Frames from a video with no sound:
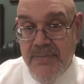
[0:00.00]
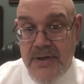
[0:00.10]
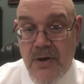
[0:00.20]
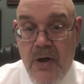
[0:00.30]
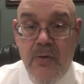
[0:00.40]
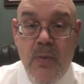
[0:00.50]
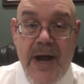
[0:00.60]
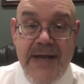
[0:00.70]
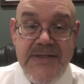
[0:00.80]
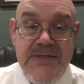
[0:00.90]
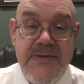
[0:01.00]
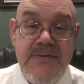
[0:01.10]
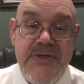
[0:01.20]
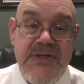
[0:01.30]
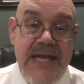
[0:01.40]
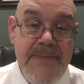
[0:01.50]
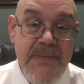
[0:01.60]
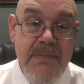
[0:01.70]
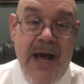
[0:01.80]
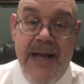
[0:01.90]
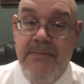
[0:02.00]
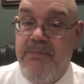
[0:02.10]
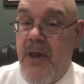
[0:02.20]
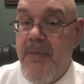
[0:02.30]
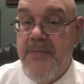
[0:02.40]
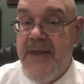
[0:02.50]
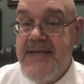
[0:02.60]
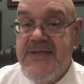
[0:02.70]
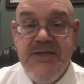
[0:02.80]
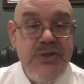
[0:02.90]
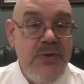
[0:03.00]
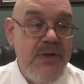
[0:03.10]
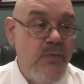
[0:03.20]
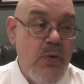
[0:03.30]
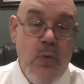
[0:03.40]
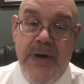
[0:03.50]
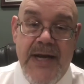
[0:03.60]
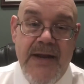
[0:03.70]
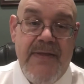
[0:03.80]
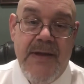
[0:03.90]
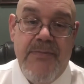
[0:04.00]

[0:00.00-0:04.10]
But otherwise, just keep in mind, public places, you can record anything.